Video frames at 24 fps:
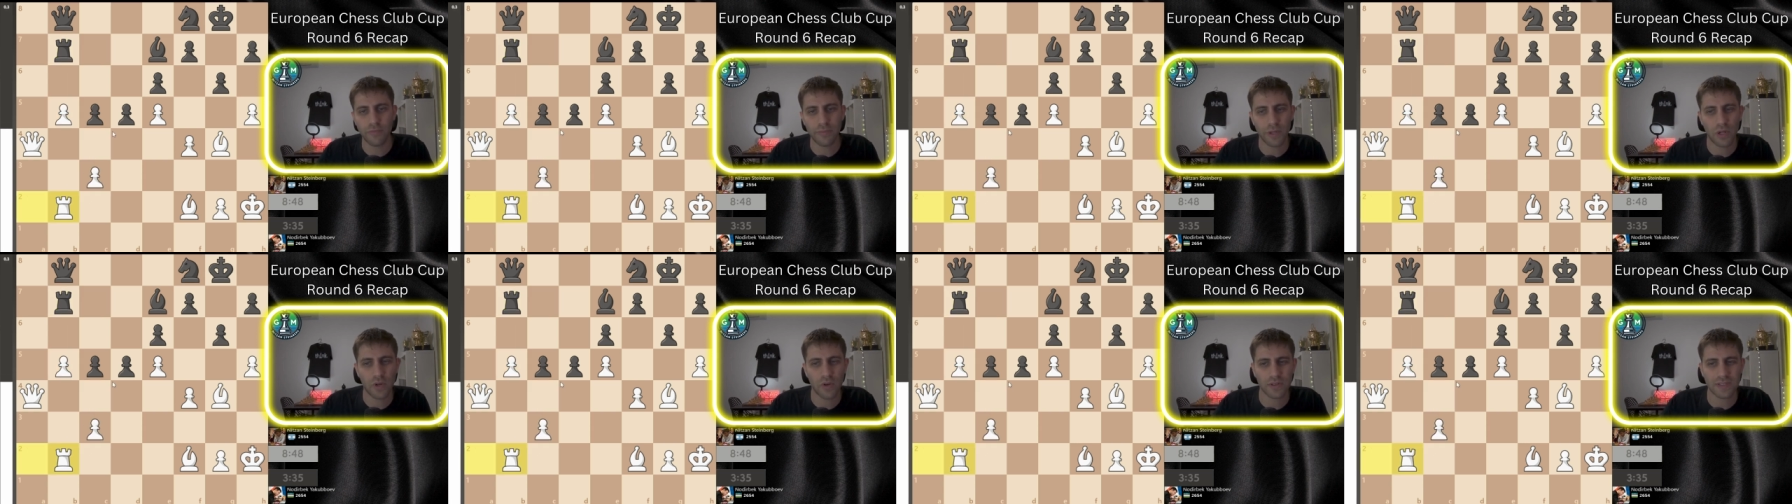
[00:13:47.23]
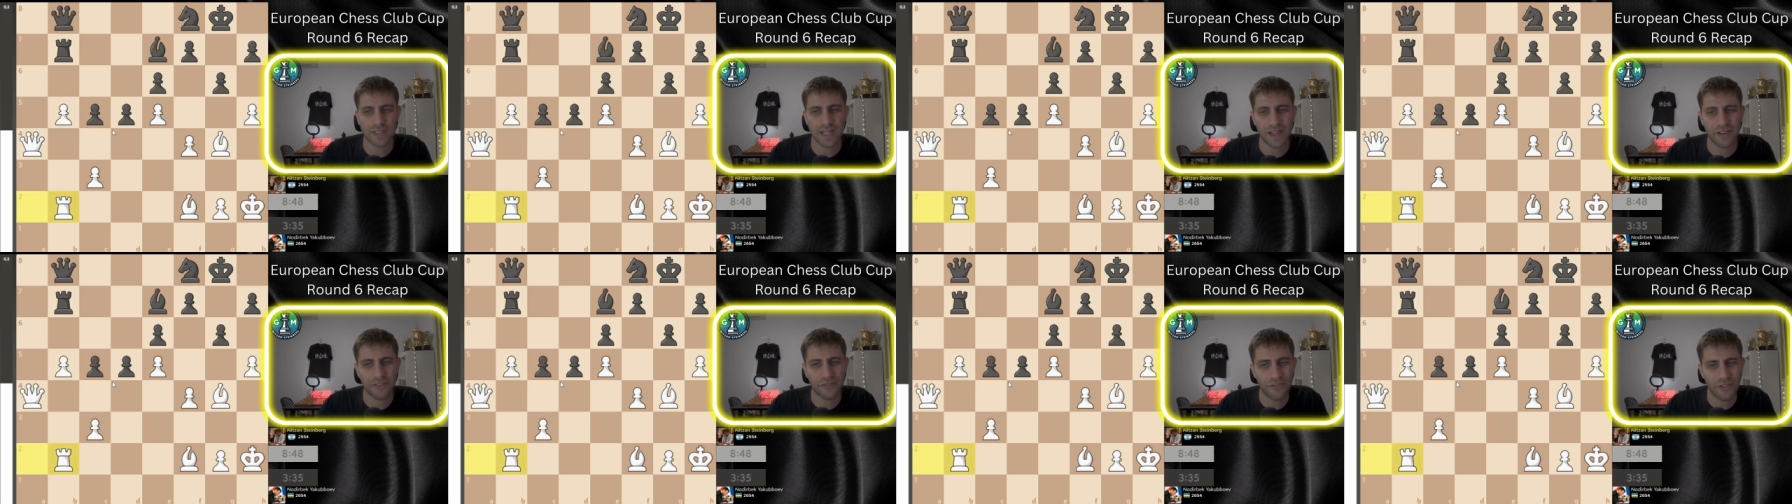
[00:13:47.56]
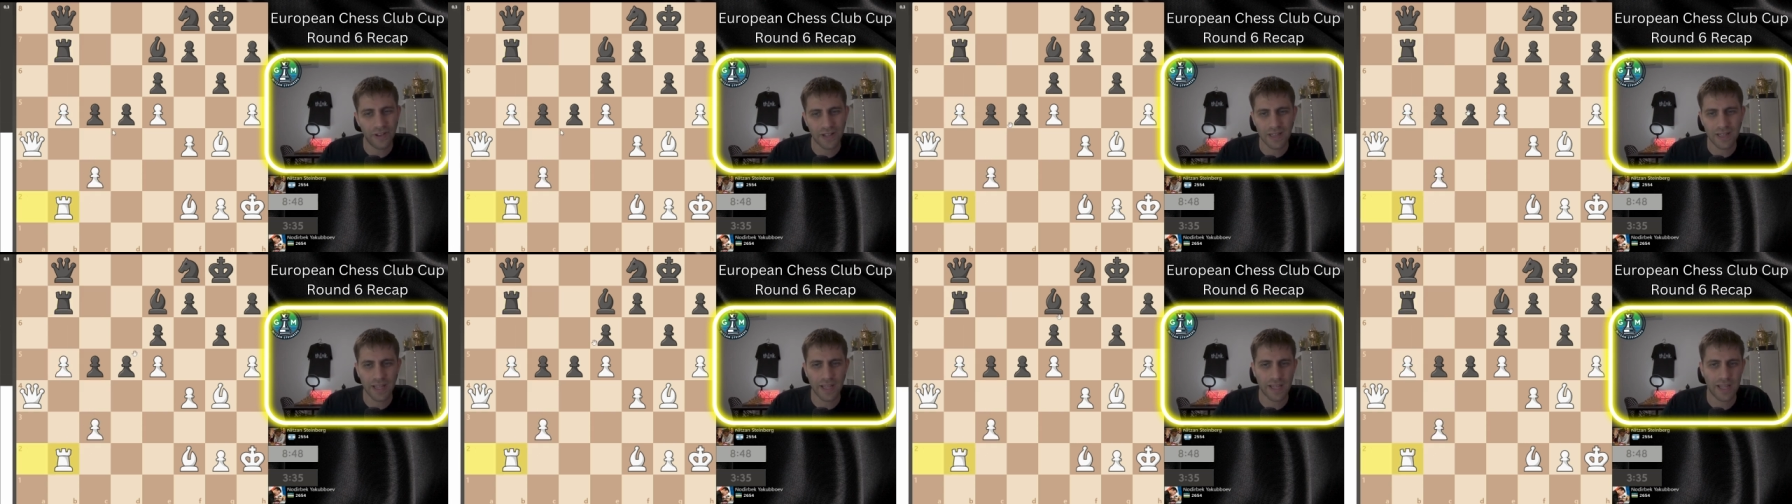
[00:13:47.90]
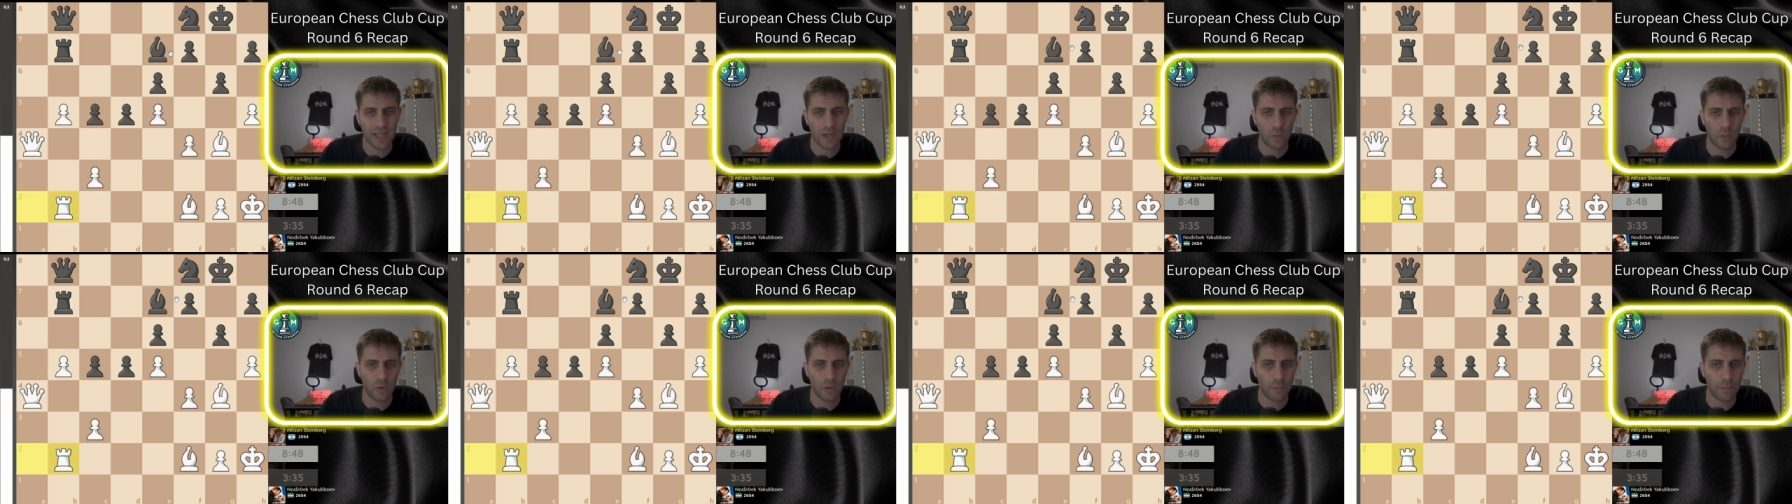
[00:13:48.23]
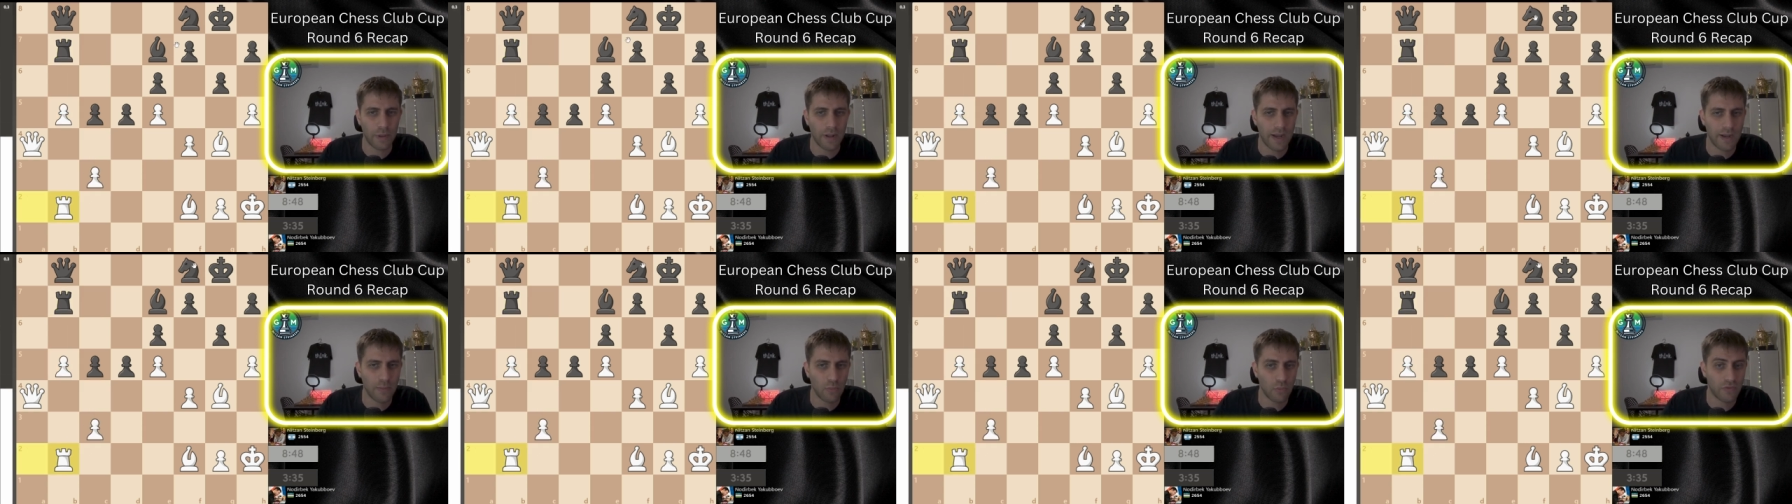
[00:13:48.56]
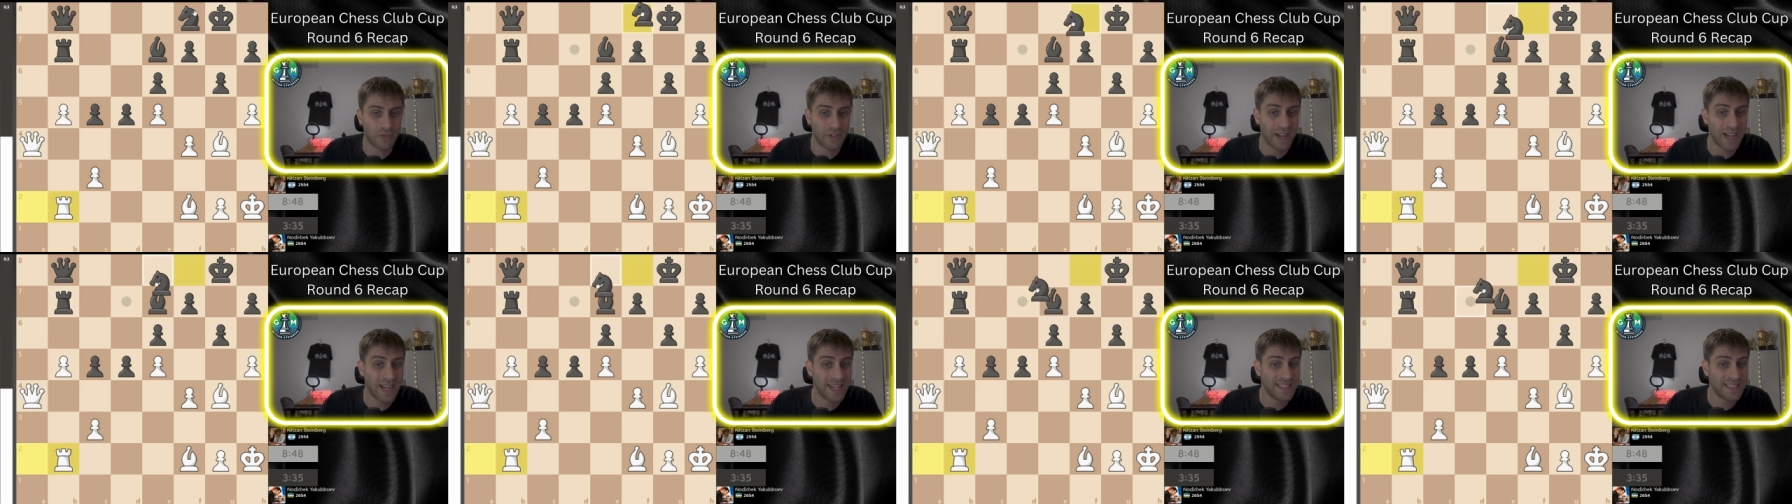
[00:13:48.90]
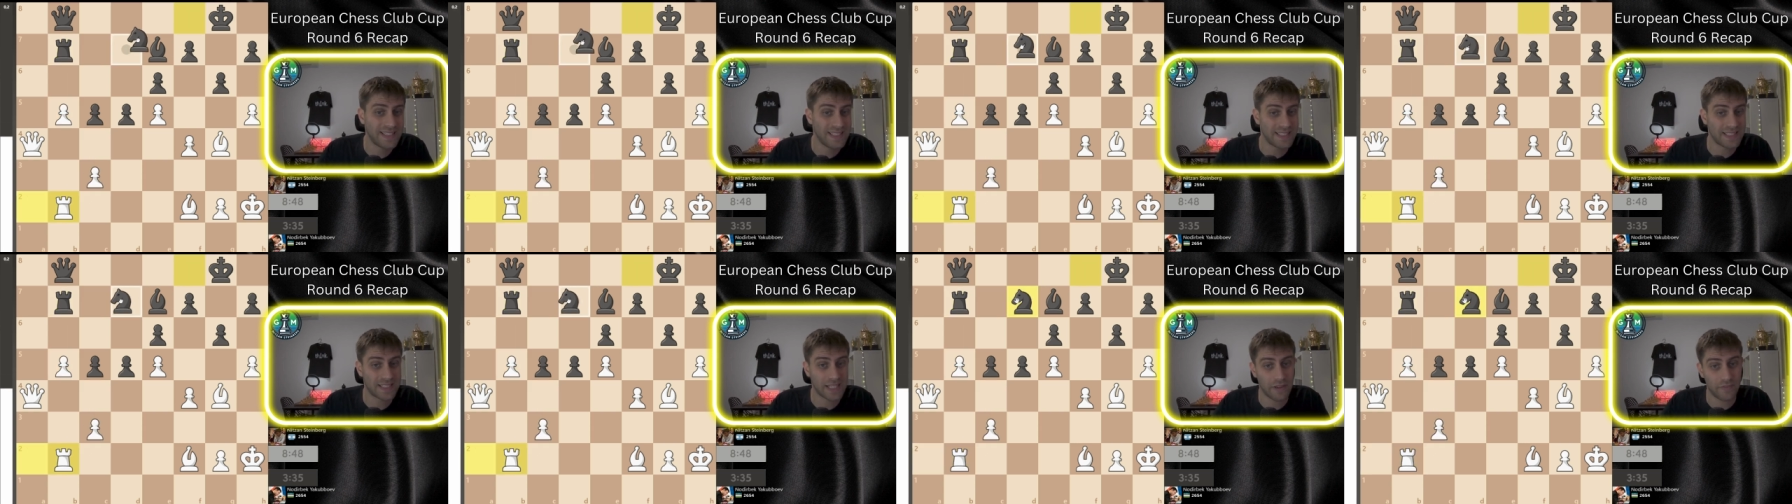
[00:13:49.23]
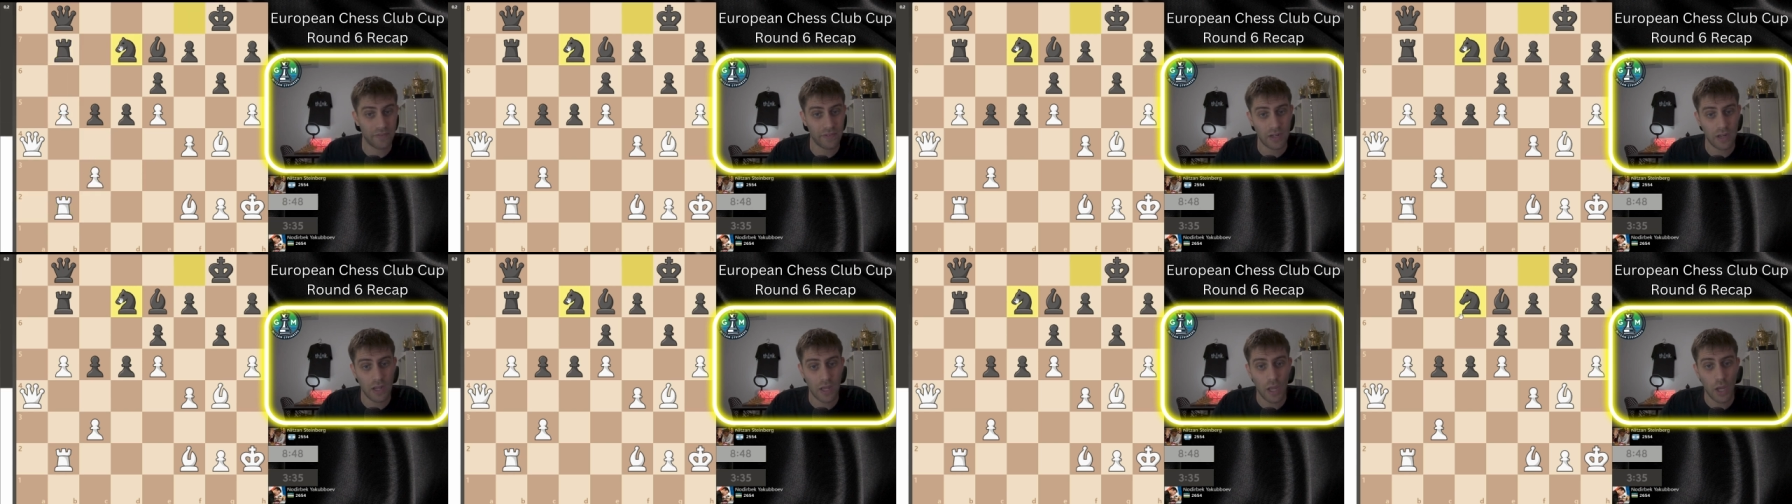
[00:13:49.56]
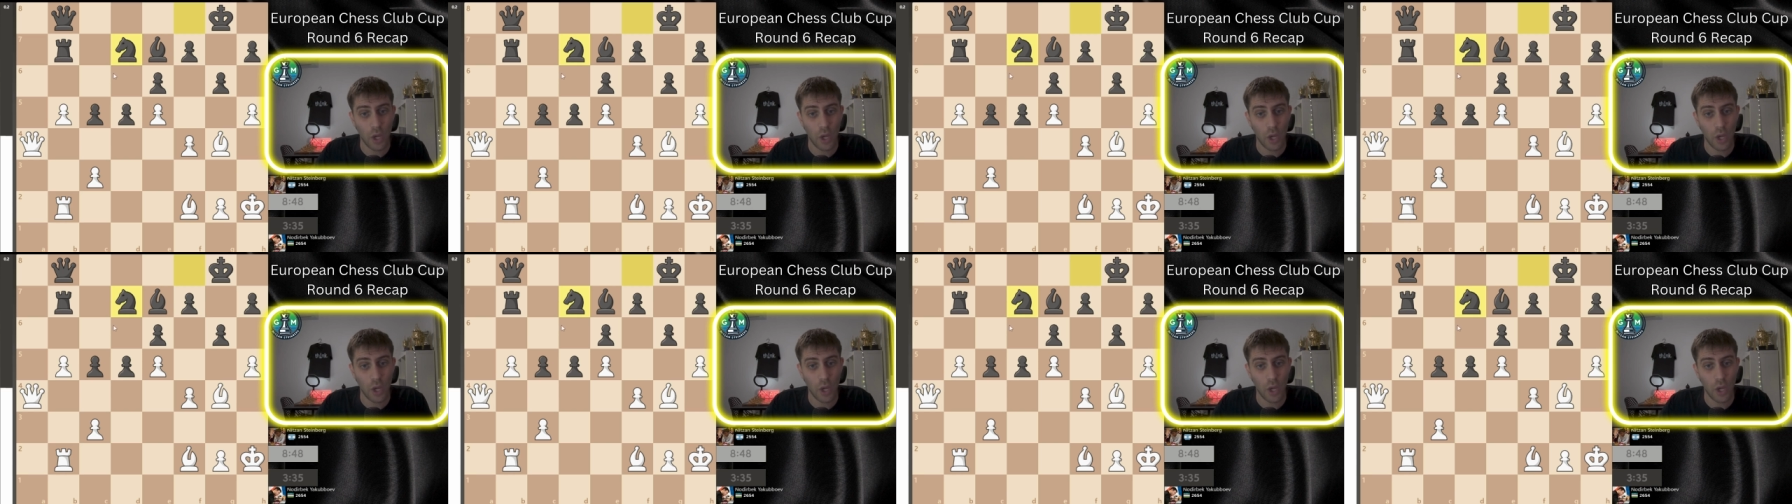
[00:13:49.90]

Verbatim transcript: because I felt like he will play the move knight d7